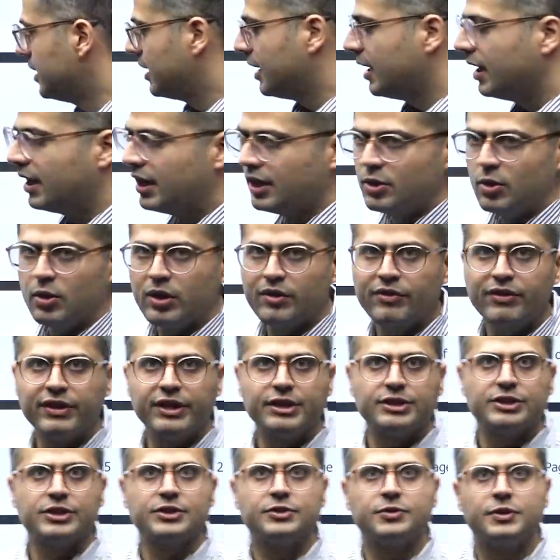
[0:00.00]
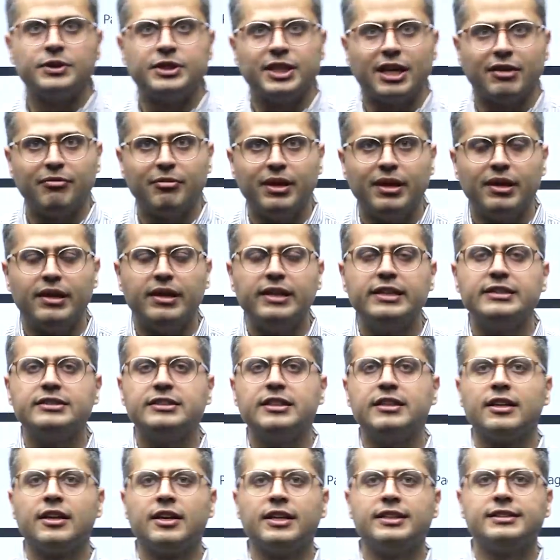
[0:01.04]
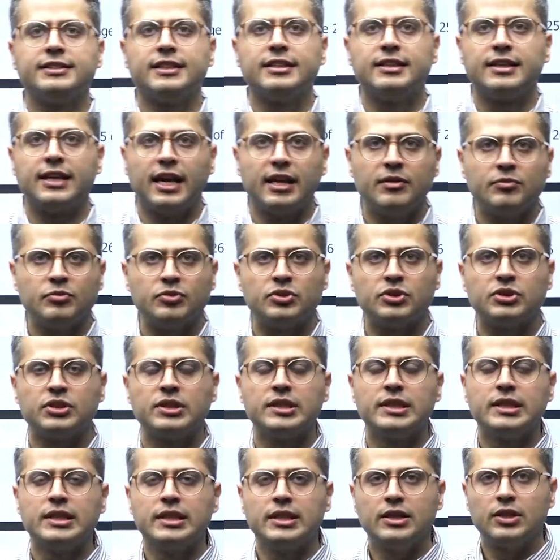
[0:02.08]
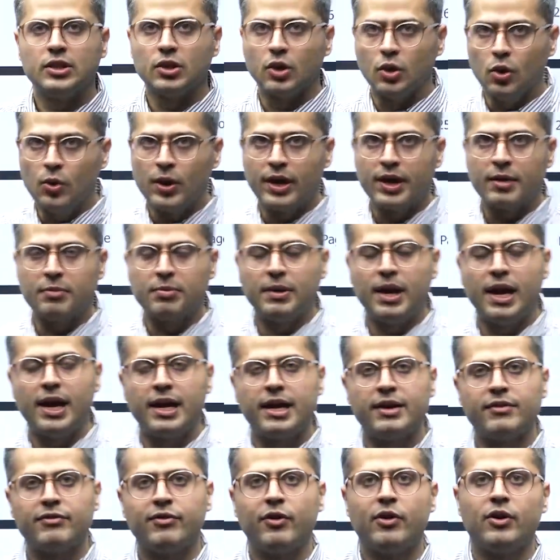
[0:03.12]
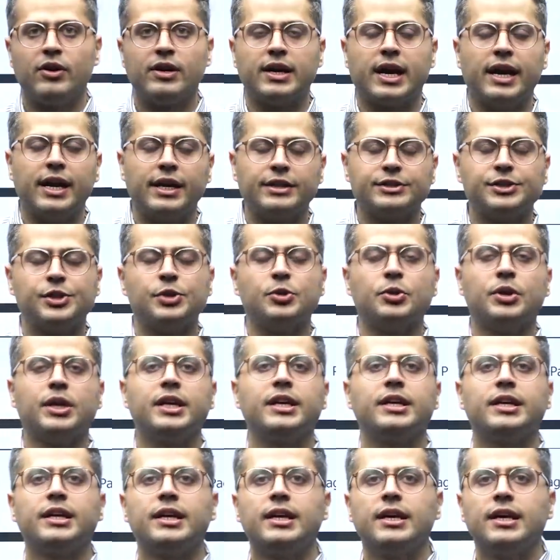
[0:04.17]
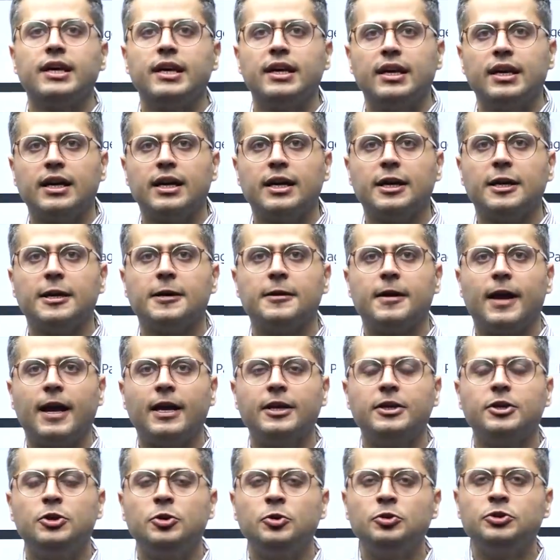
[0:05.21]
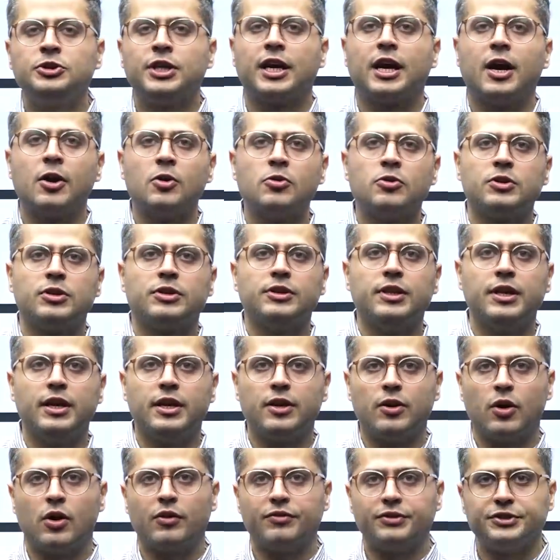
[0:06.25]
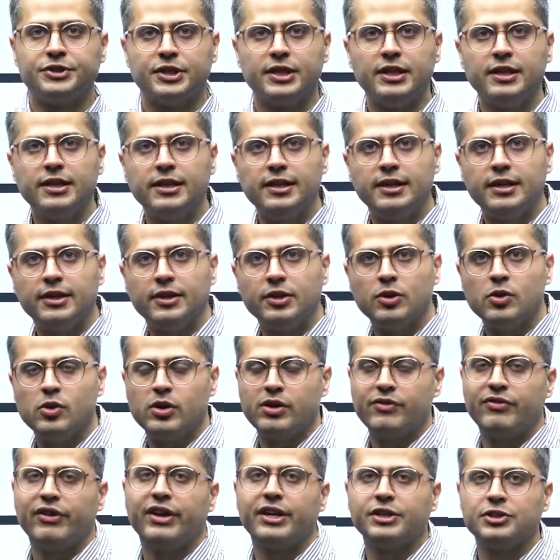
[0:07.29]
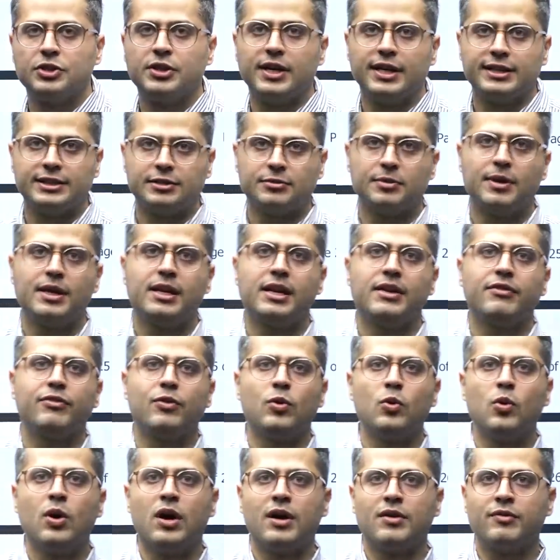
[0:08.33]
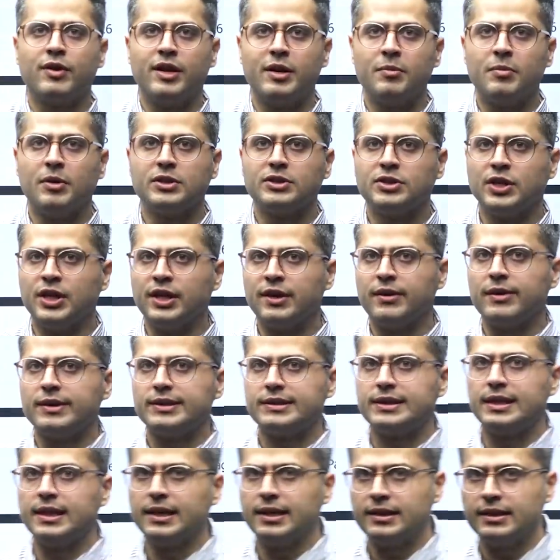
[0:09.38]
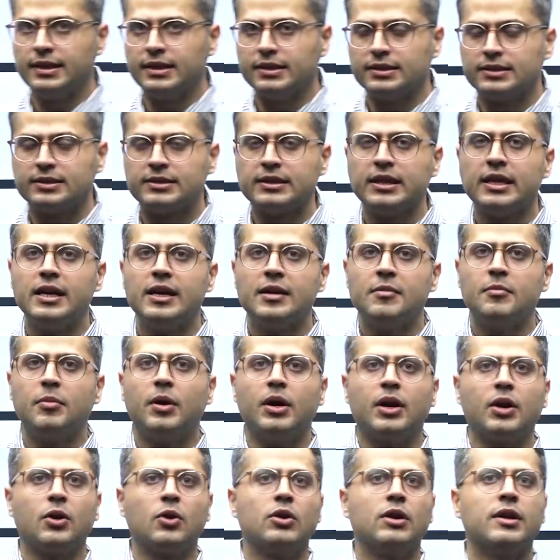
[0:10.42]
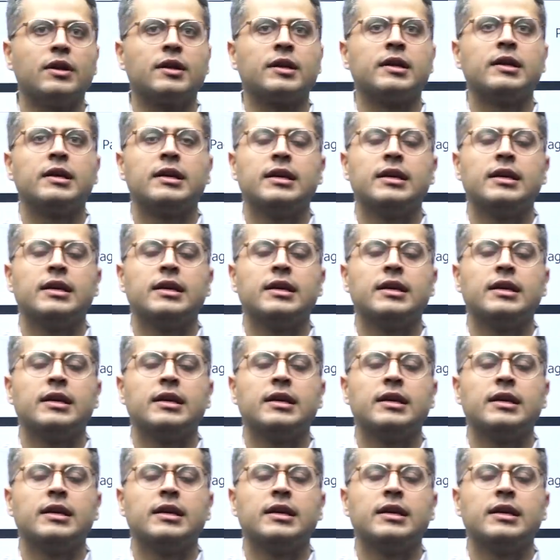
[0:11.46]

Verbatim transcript: notifications which have been released in the recent times. Go and apply for NSUT and do check out their official notification as well if you are very much interested in this particular